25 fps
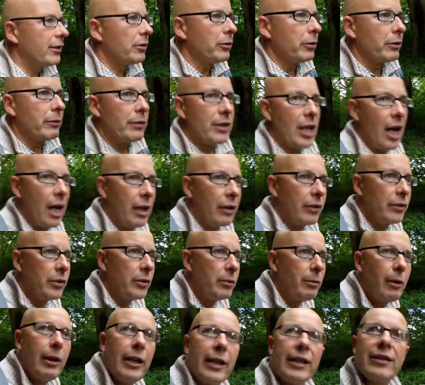sort of tucked
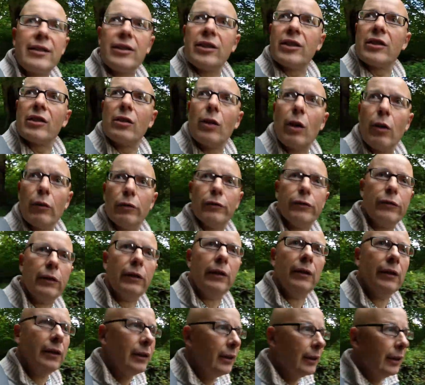away, it's just off.
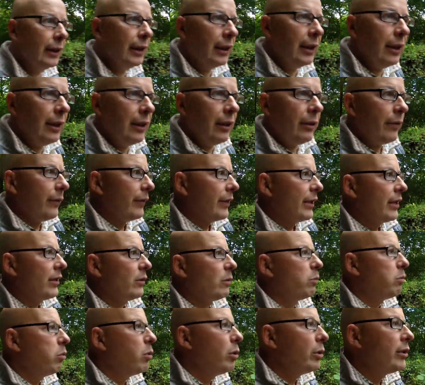
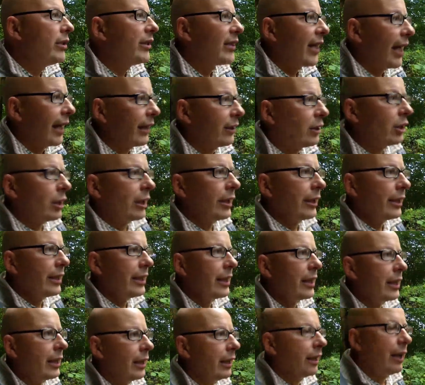These woods
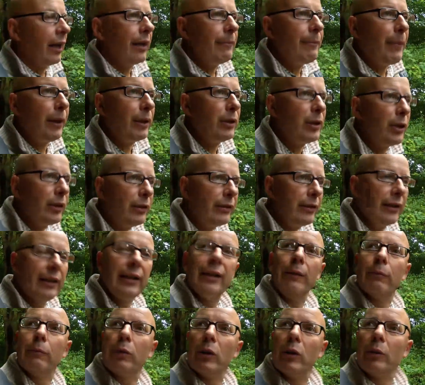actually, I mentioned that
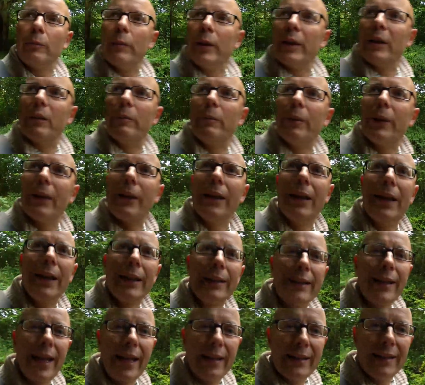it would have been a bit
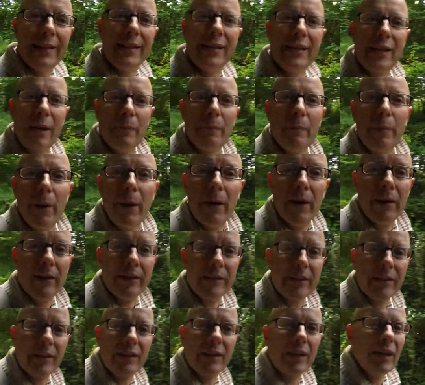like that. In some
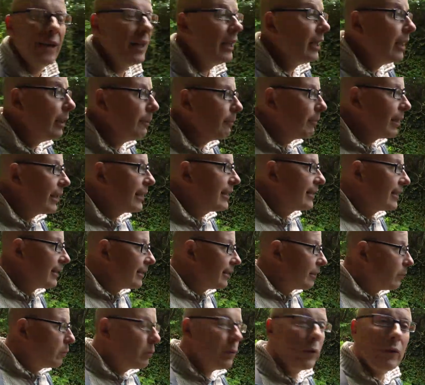past
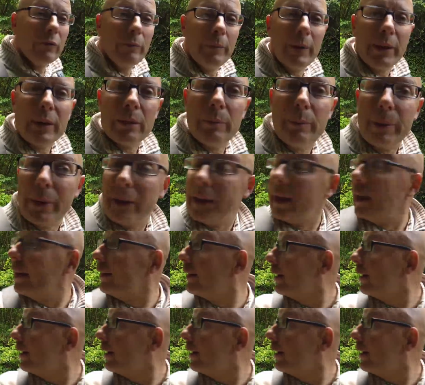places it would have been a bit like